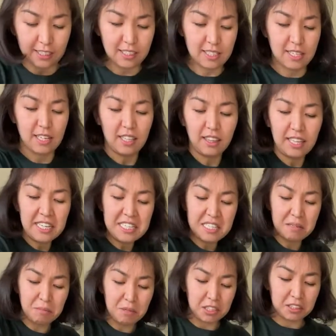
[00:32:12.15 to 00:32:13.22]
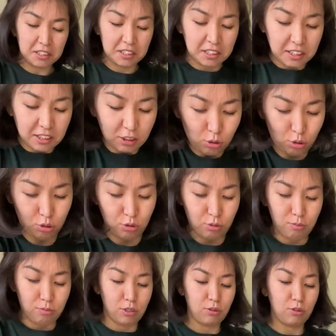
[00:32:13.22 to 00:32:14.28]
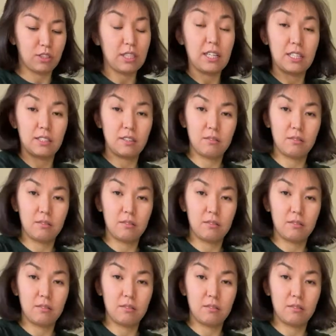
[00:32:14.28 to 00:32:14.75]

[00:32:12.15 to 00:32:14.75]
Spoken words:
it's a lazy manti, you shouldn't be doing that.